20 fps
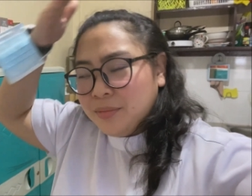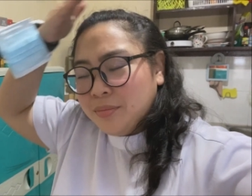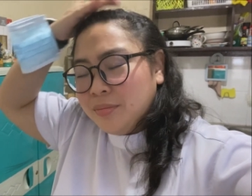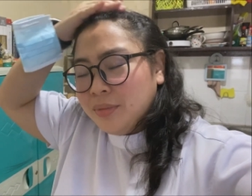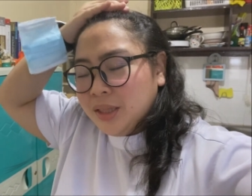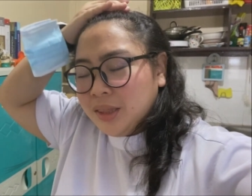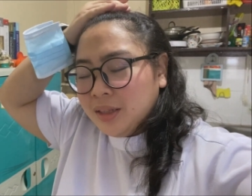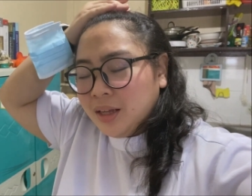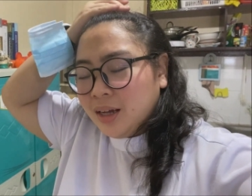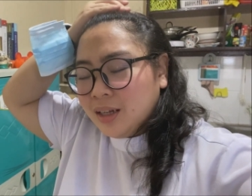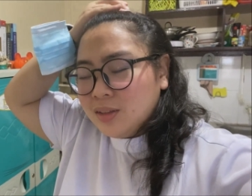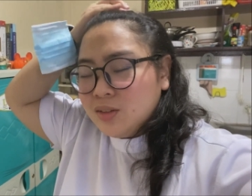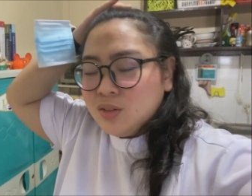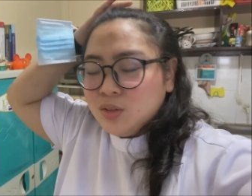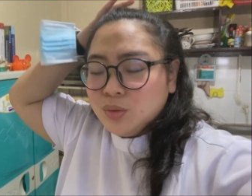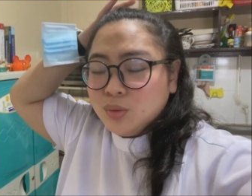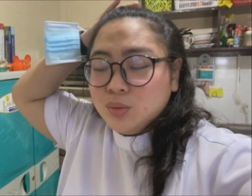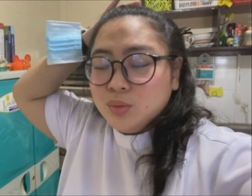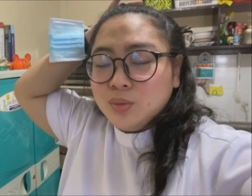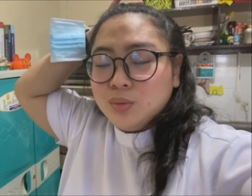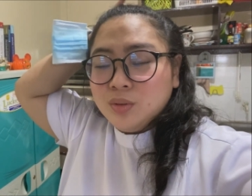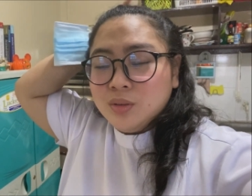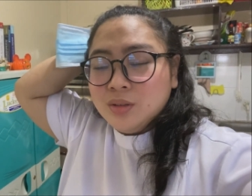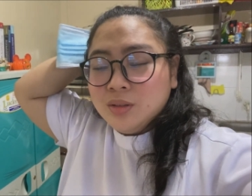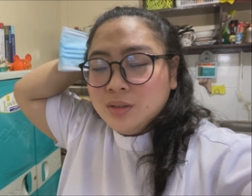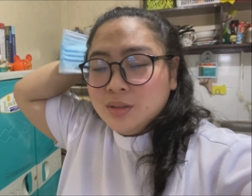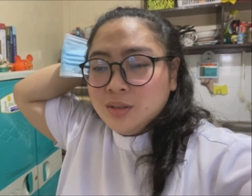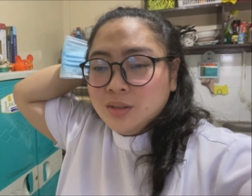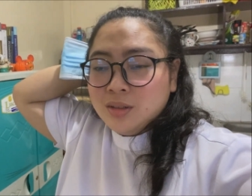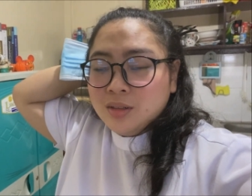but not
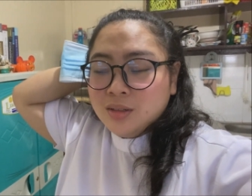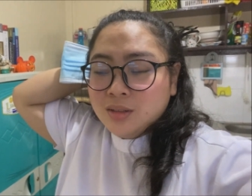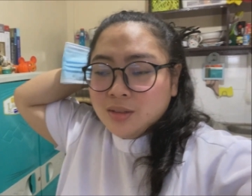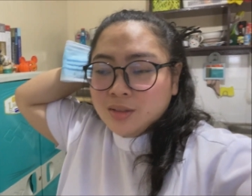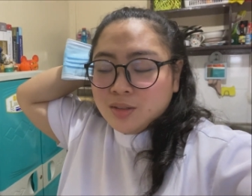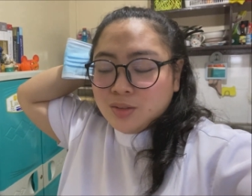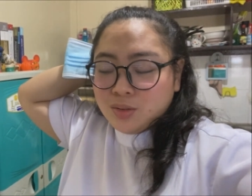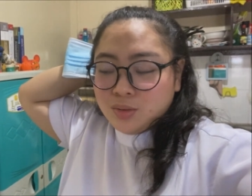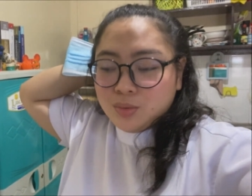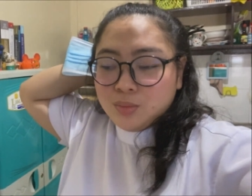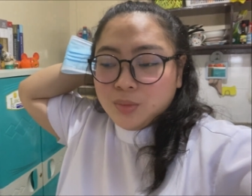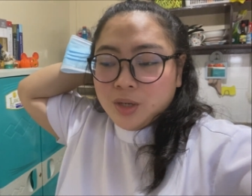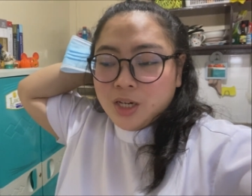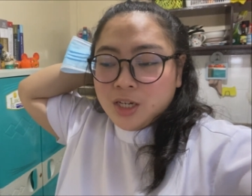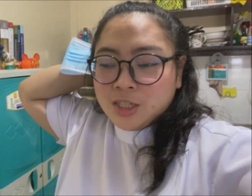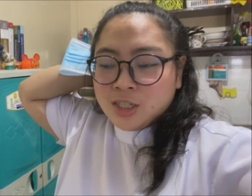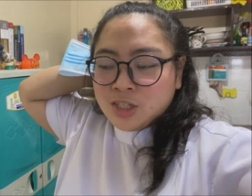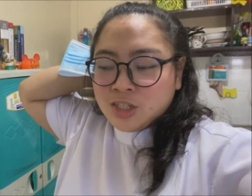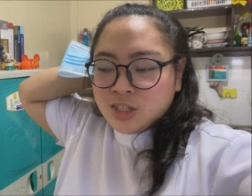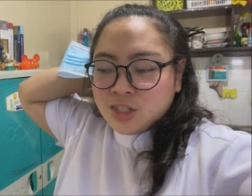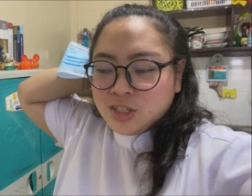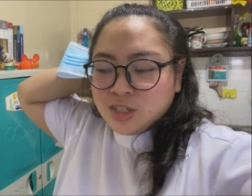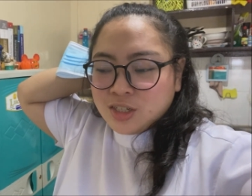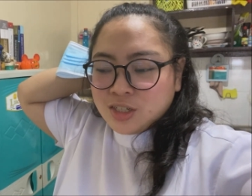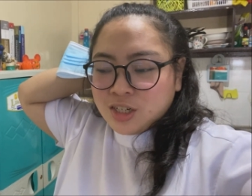too much,